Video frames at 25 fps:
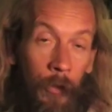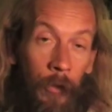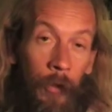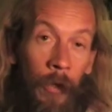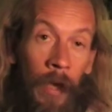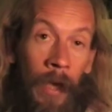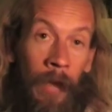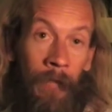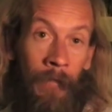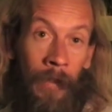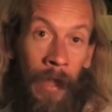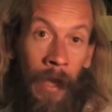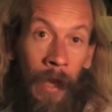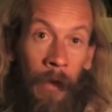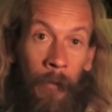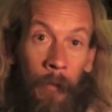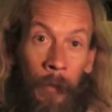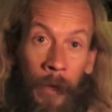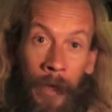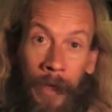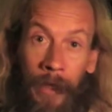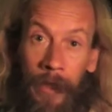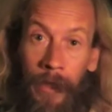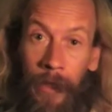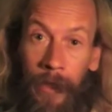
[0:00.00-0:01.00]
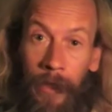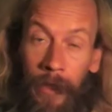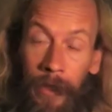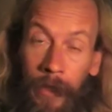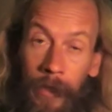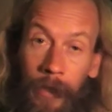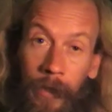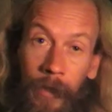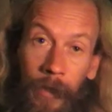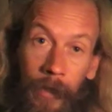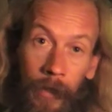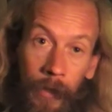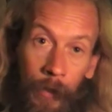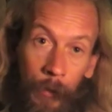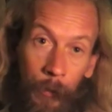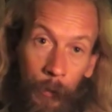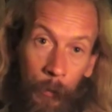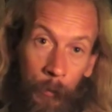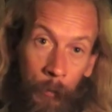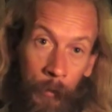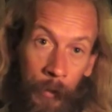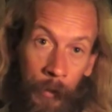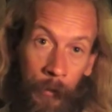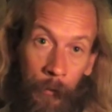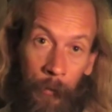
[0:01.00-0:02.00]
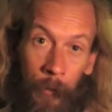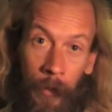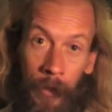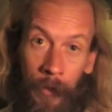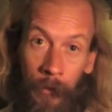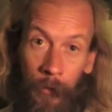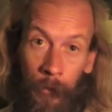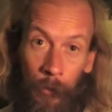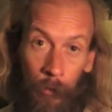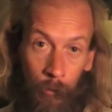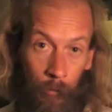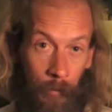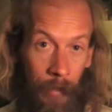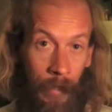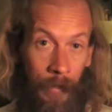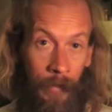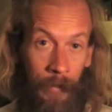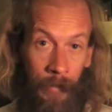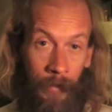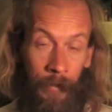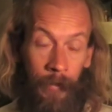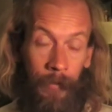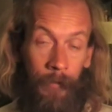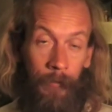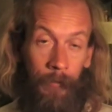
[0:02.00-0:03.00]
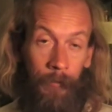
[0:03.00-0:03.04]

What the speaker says: you have that awakening, it will be when you're ready.